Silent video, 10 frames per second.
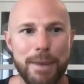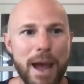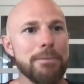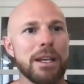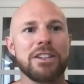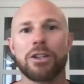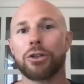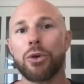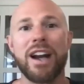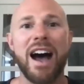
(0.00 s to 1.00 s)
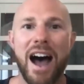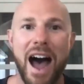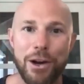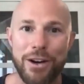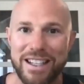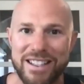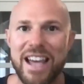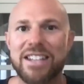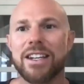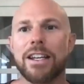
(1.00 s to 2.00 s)
back because they're doing higher
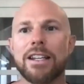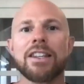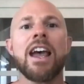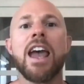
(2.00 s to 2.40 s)
intensities